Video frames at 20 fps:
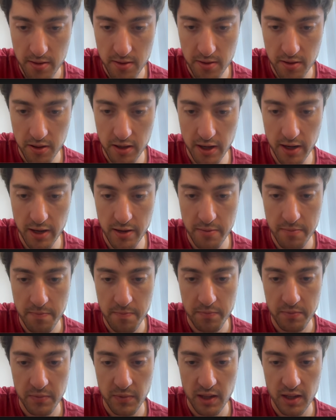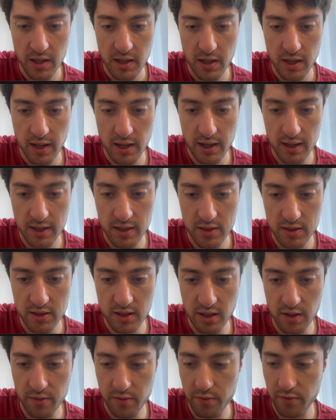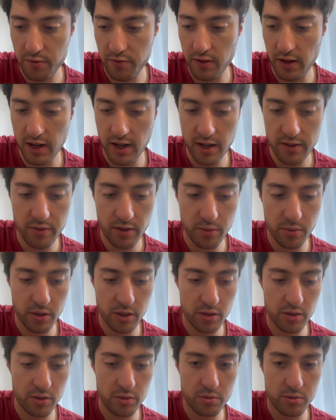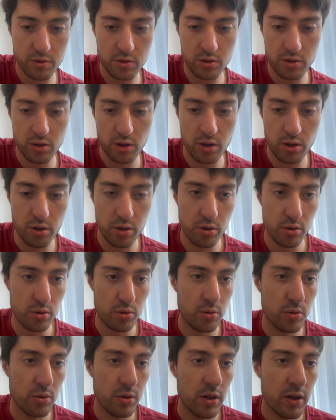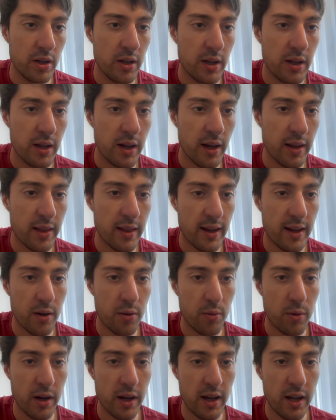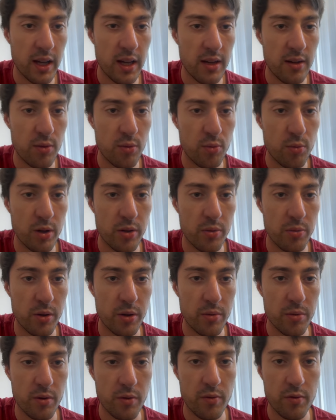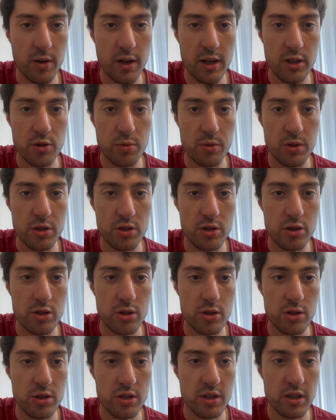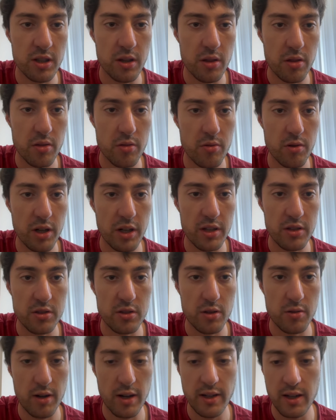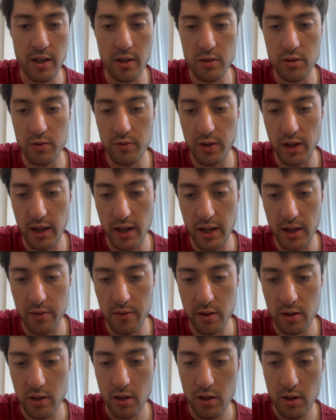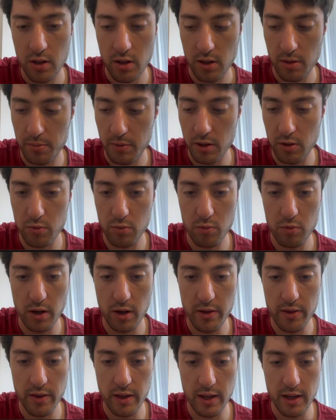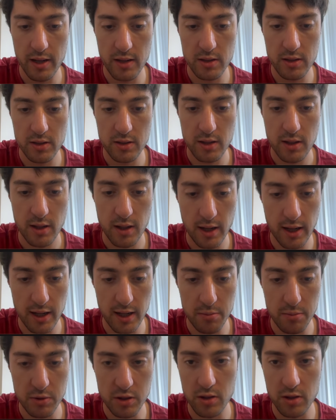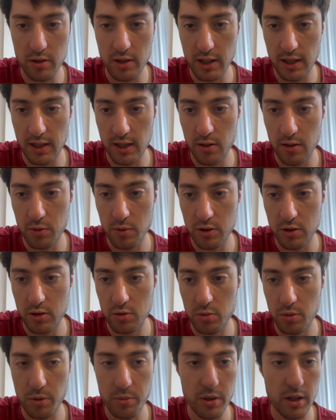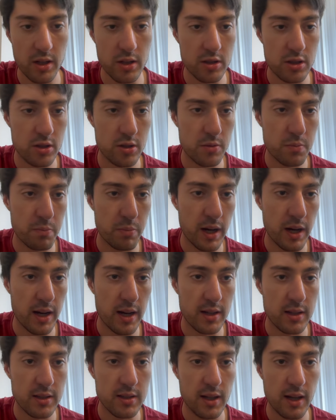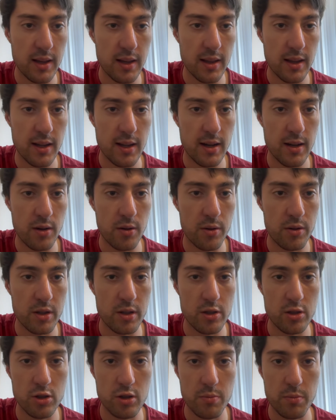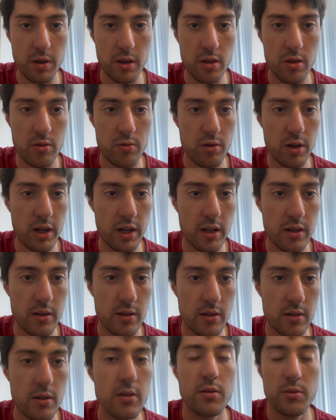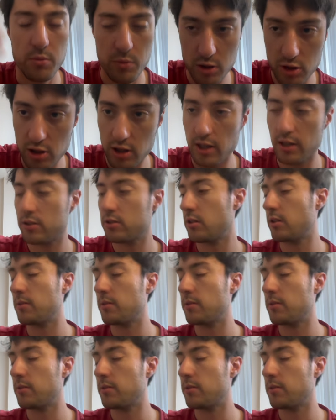Okay. And instead of 5, I want to do 2. And that way, when we refresh, we should see a 3. So right now it's 5. I'm going to run this. Items deleted, which is what we expect. And now this should be 3, which it is.